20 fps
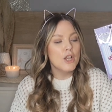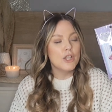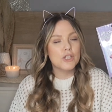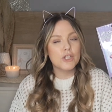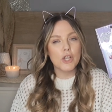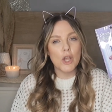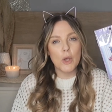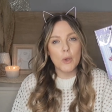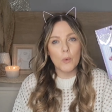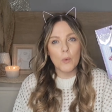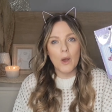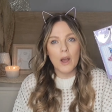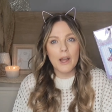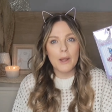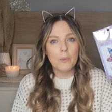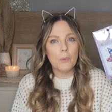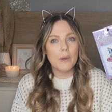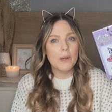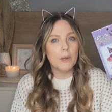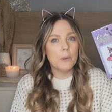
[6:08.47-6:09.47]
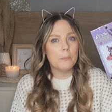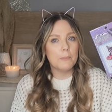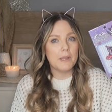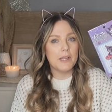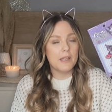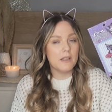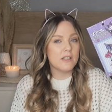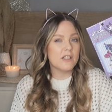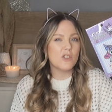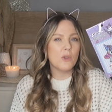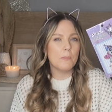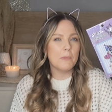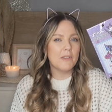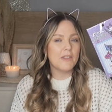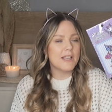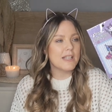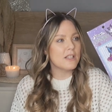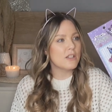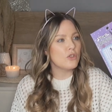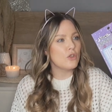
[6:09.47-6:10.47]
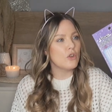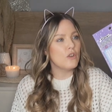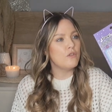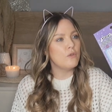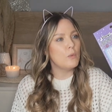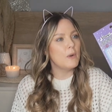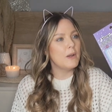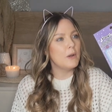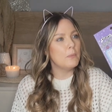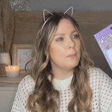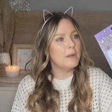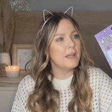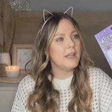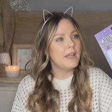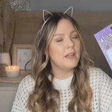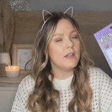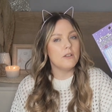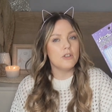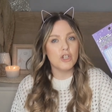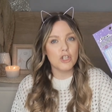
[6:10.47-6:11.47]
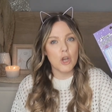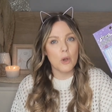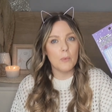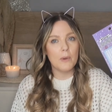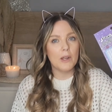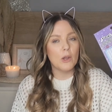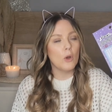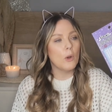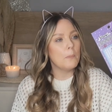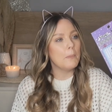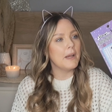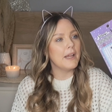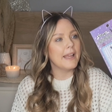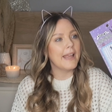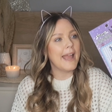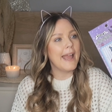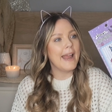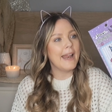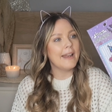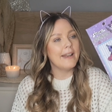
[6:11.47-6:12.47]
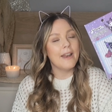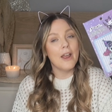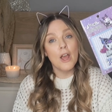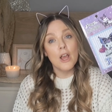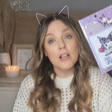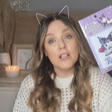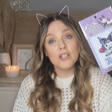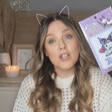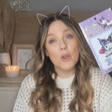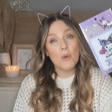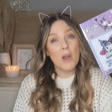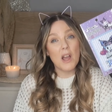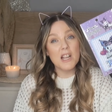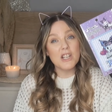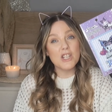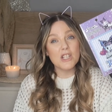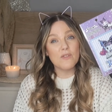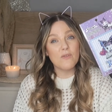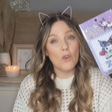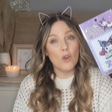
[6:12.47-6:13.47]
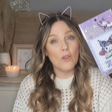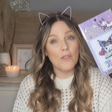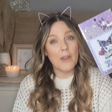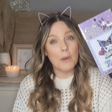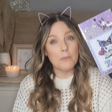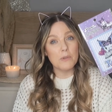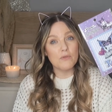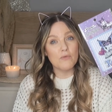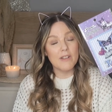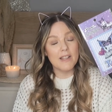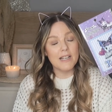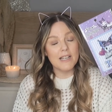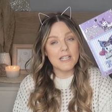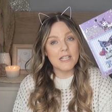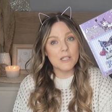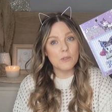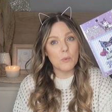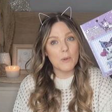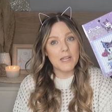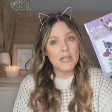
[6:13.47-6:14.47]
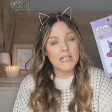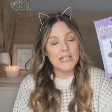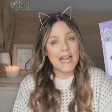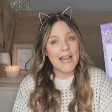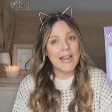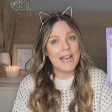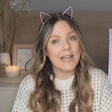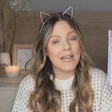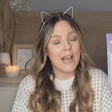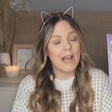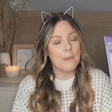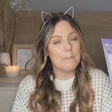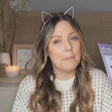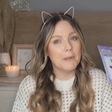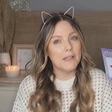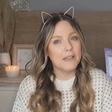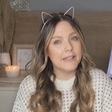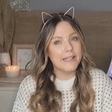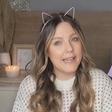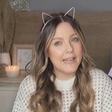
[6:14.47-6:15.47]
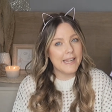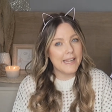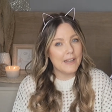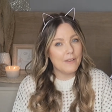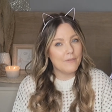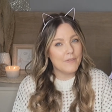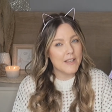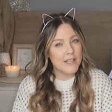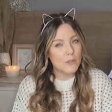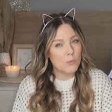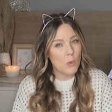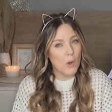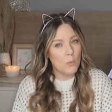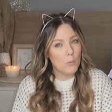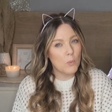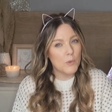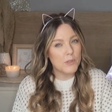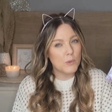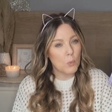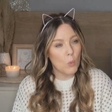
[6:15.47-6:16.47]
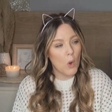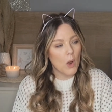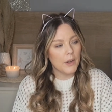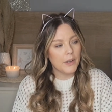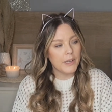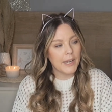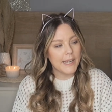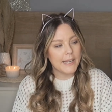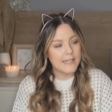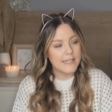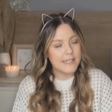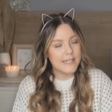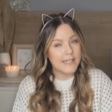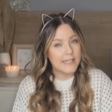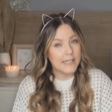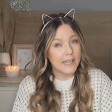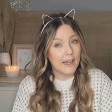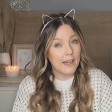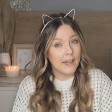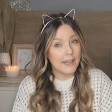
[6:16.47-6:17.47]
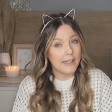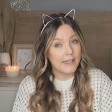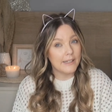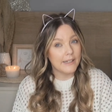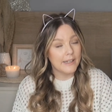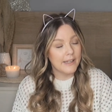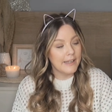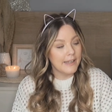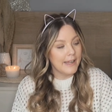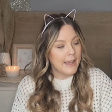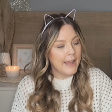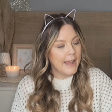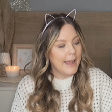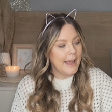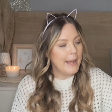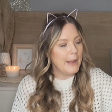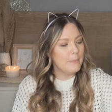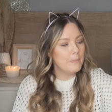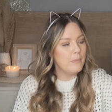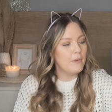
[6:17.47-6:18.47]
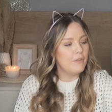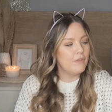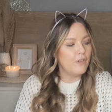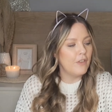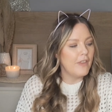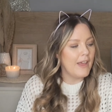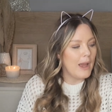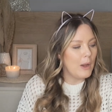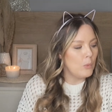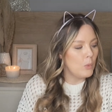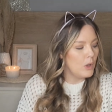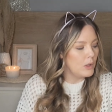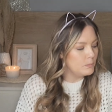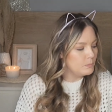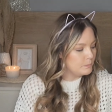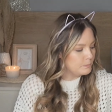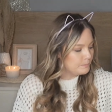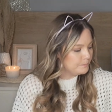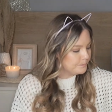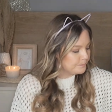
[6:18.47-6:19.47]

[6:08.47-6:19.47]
So I will be, some of this stuff will be showing up again. So I just thought that was really sweet. And I believe this one was 1.99 um, for that one.